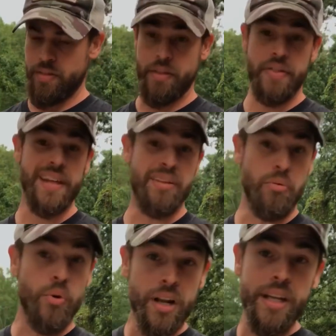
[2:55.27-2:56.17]
The thing that
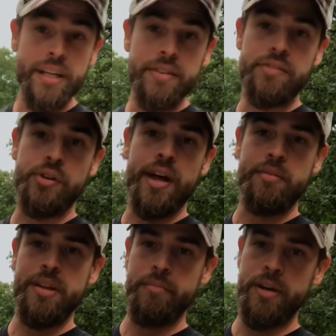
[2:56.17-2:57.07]
really stood out
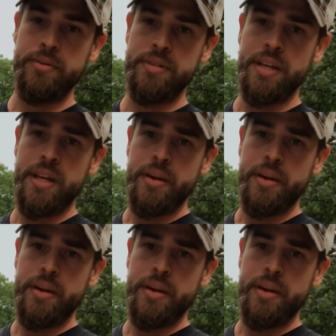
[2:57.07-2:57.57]
to me the most